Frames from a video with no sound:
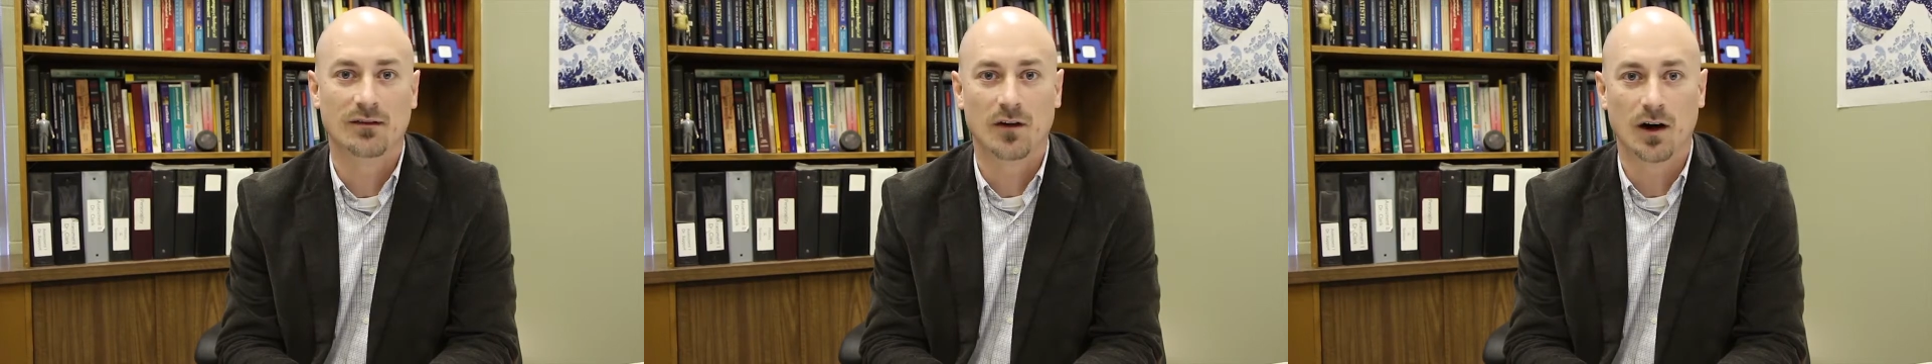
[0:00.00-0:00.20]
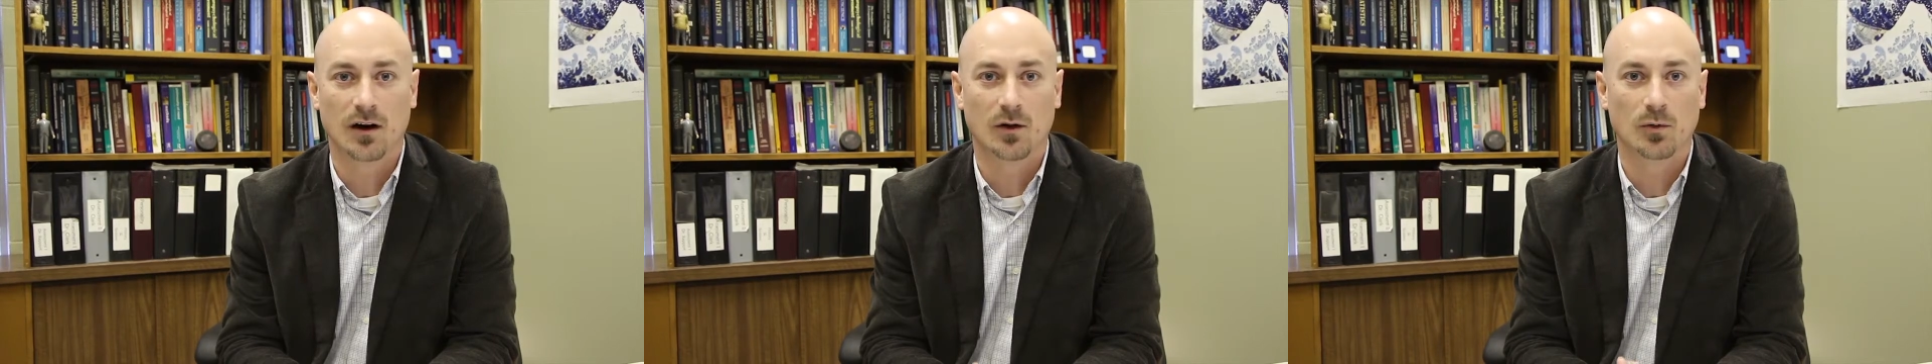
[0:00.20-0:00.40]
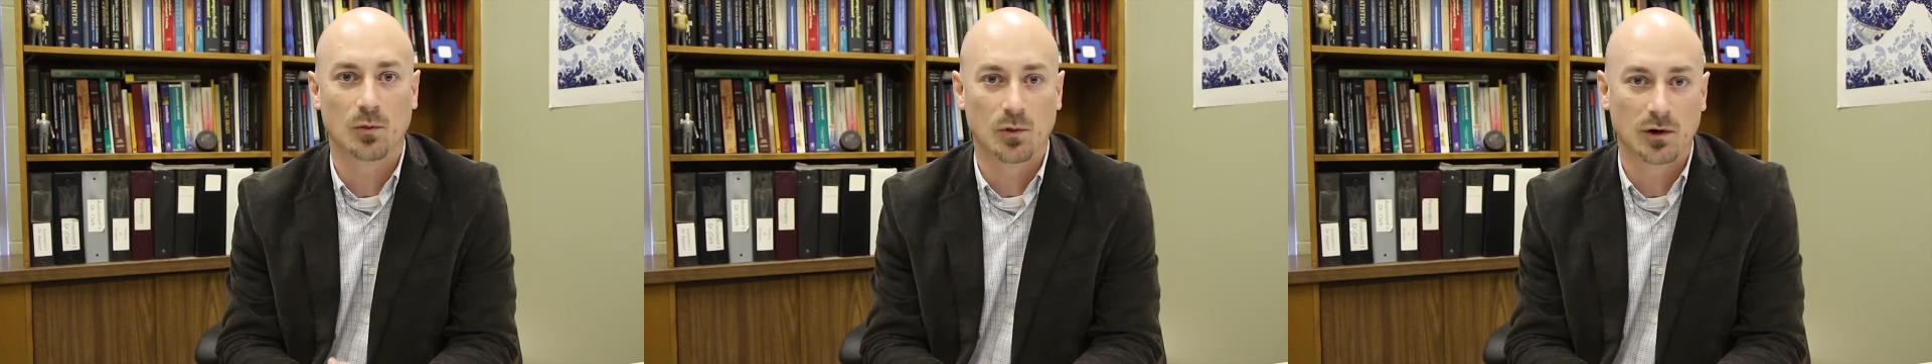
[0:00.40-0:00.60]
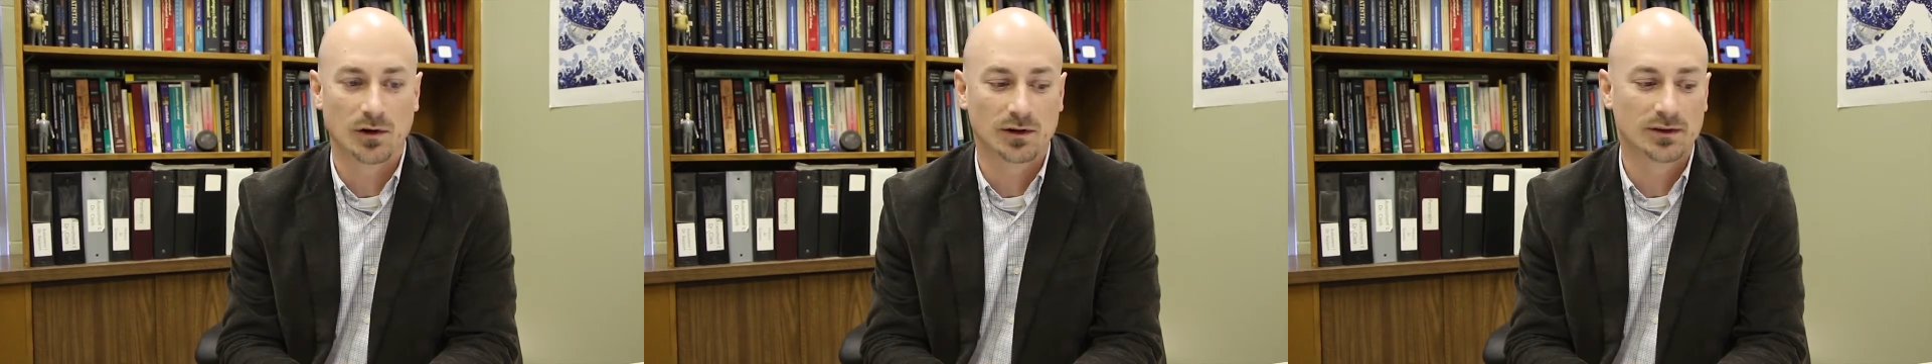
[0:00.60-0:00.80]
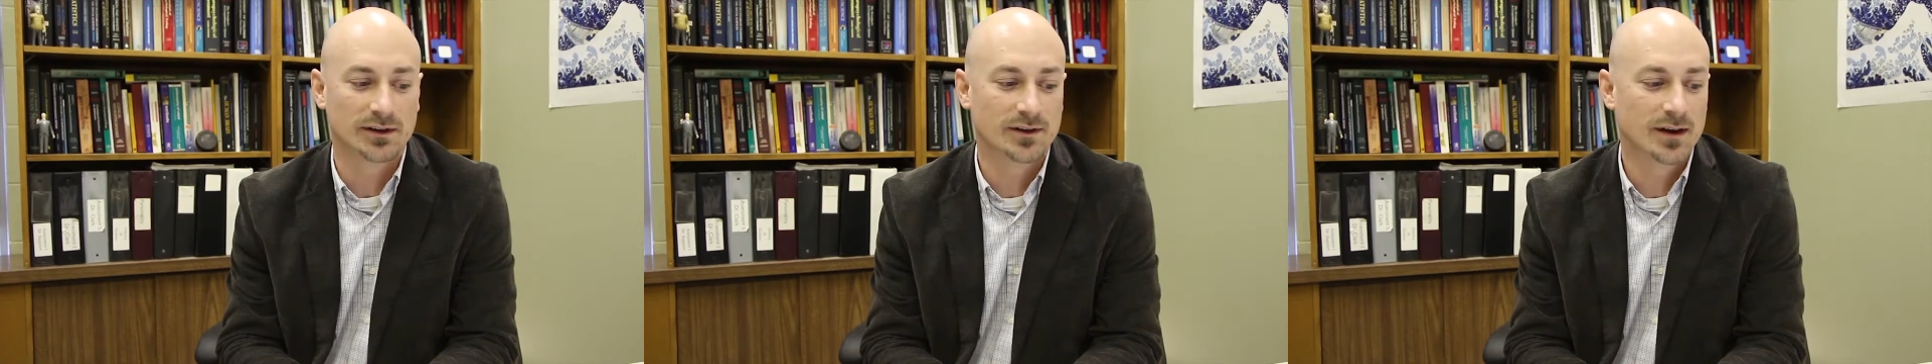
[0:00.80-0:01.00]
of our
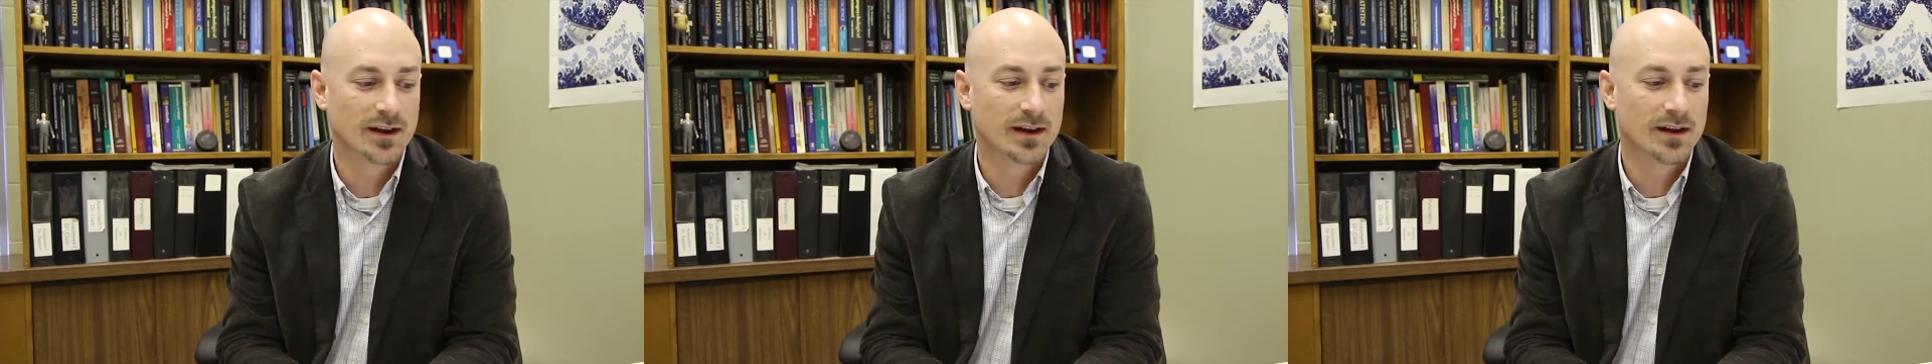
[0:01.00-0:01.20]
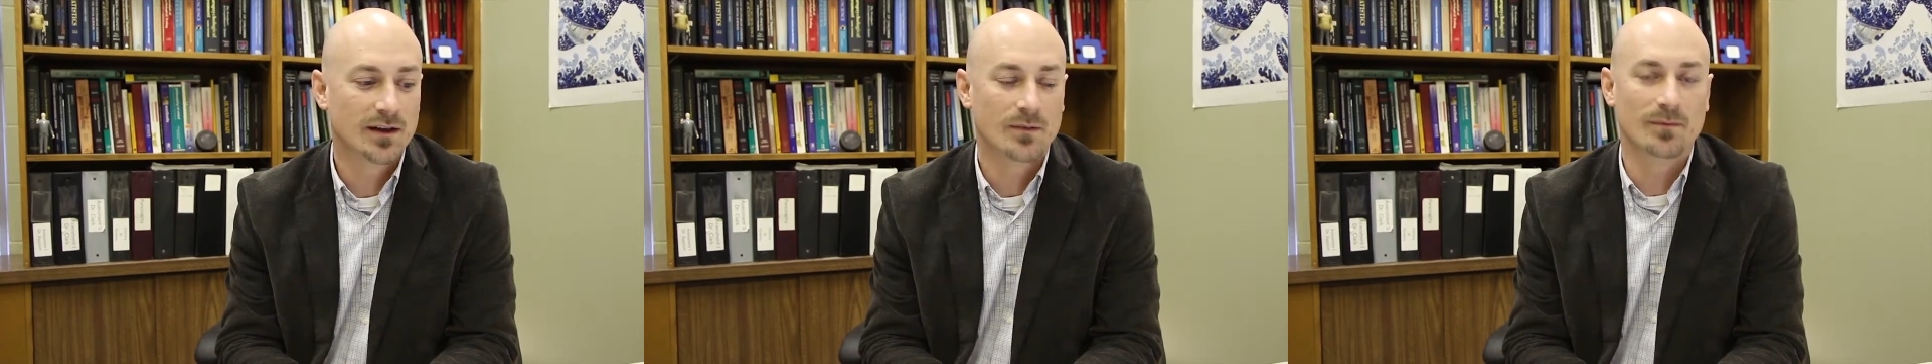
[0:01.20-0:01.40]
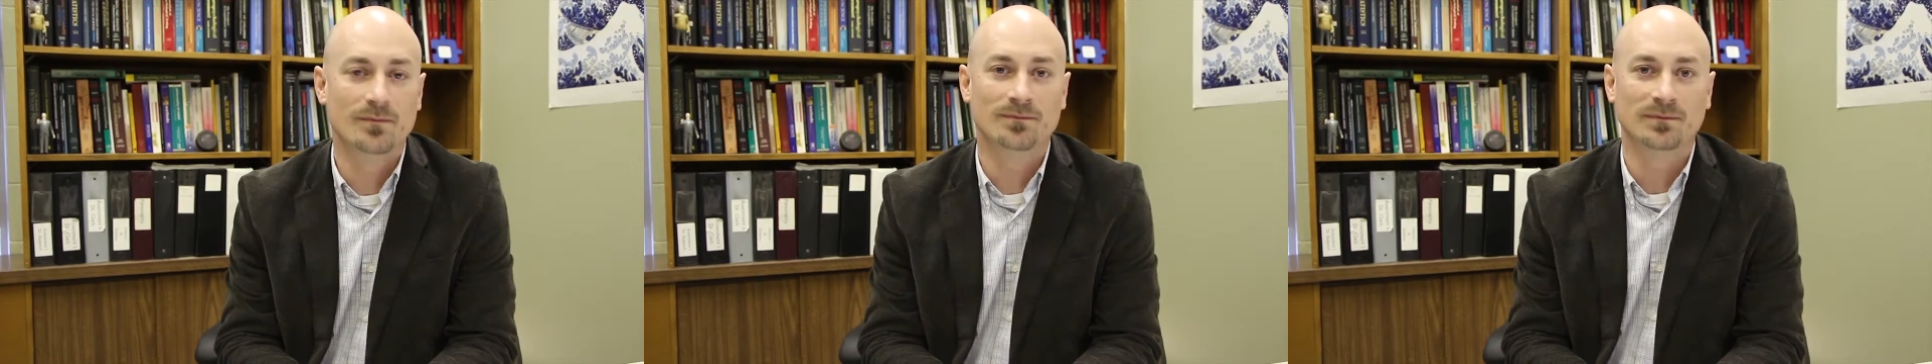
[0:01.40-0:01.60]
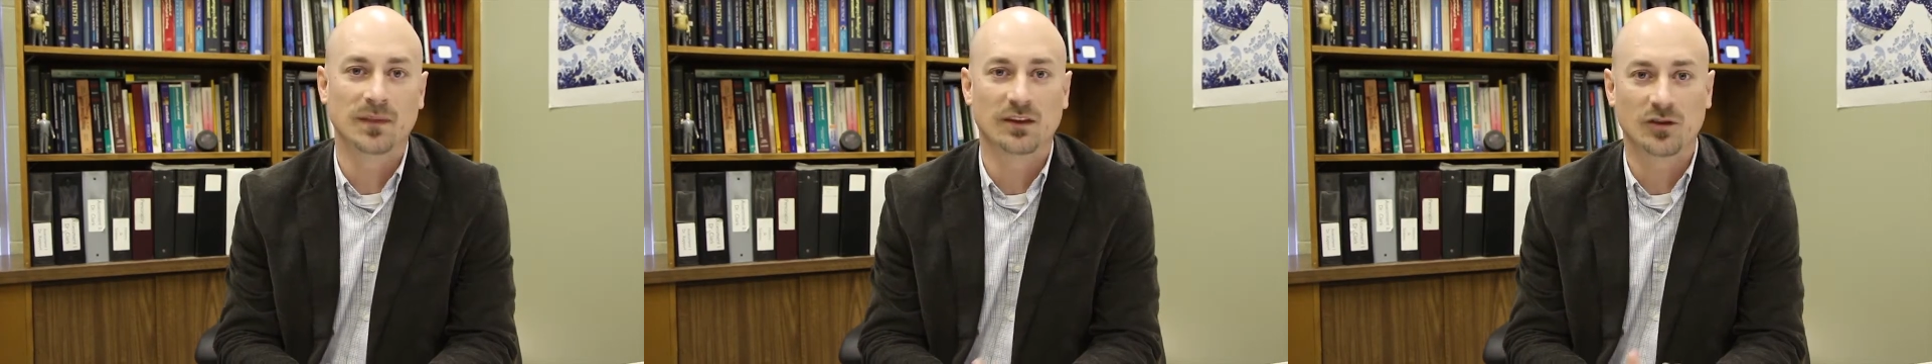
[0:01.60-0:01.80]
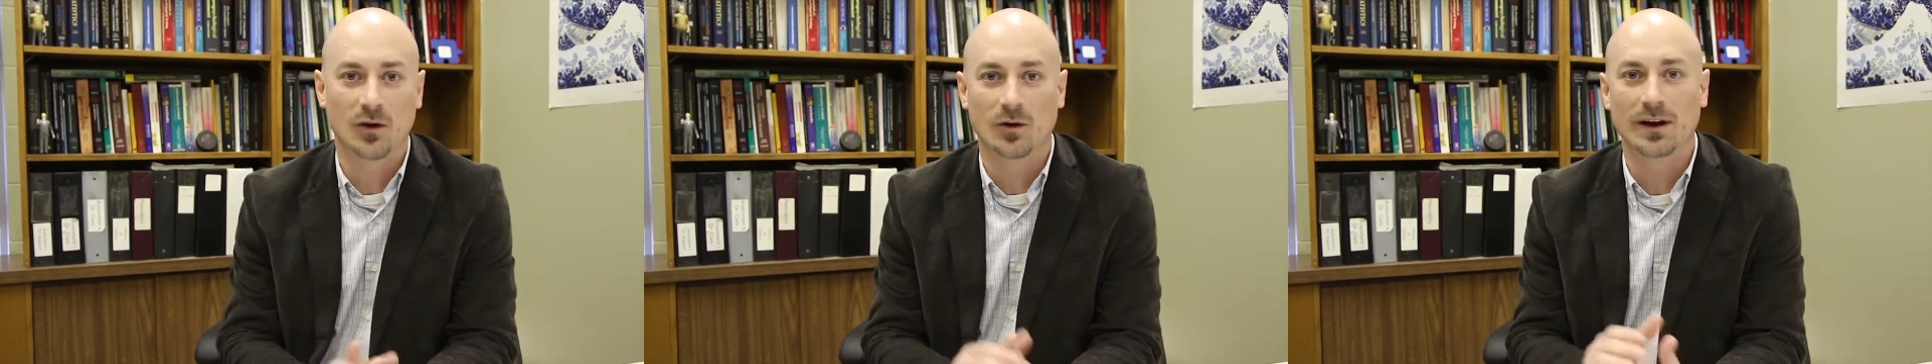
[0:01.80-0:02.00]
world.
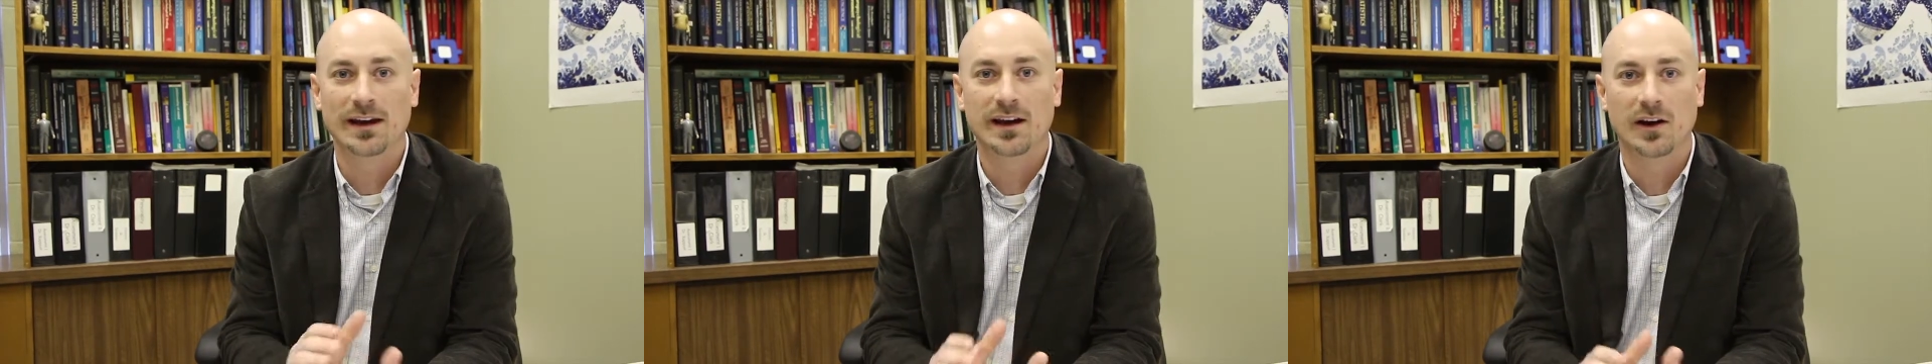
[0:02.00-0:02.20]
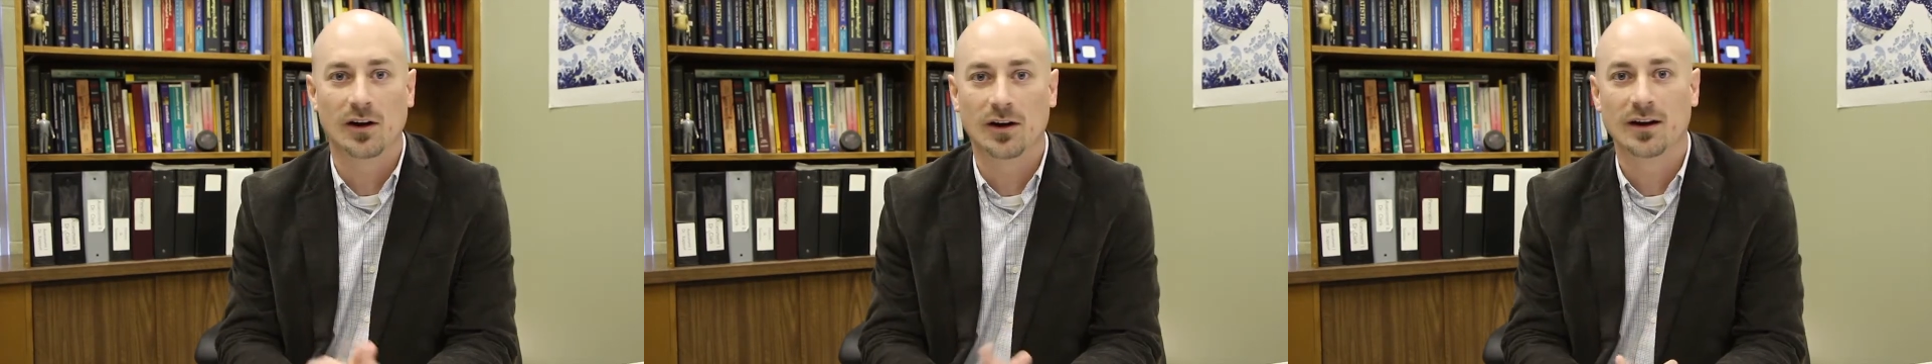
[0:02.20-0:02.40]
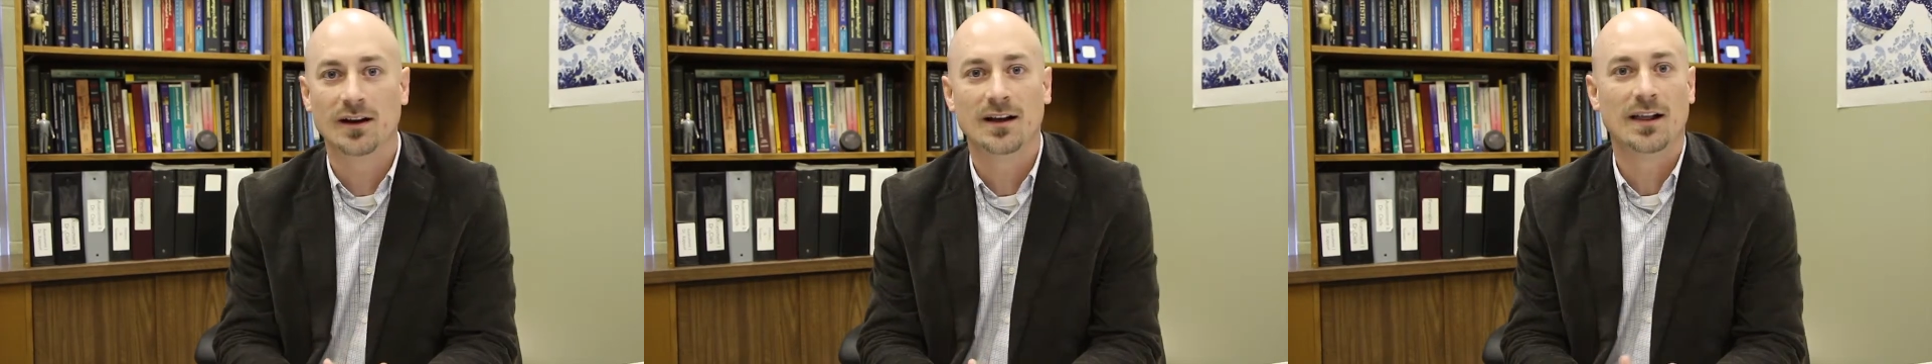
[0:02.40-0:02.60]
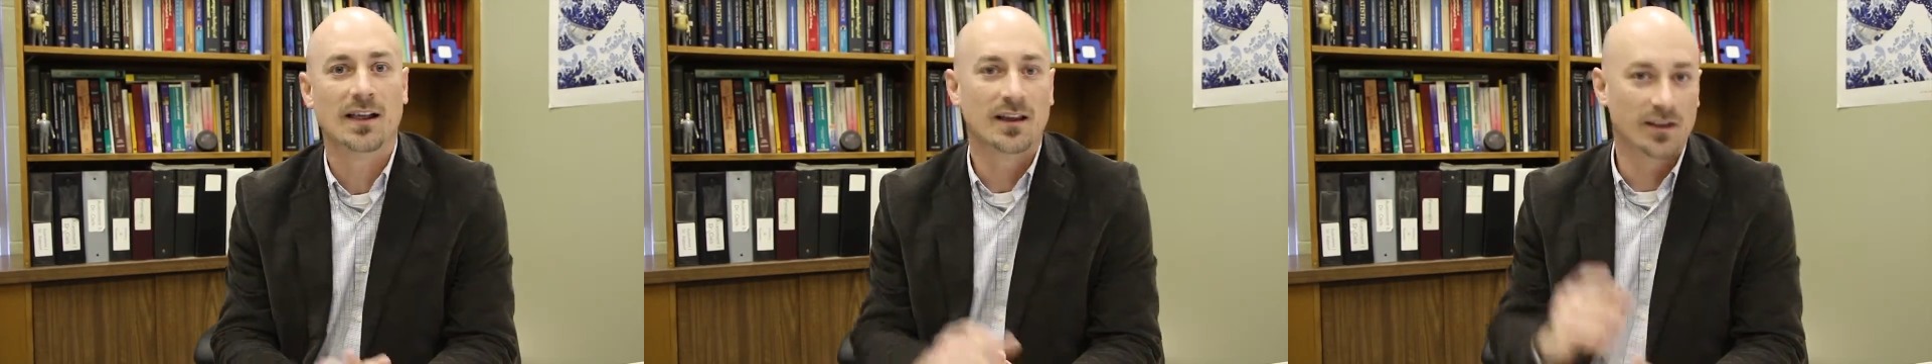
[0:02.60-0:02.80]
So here,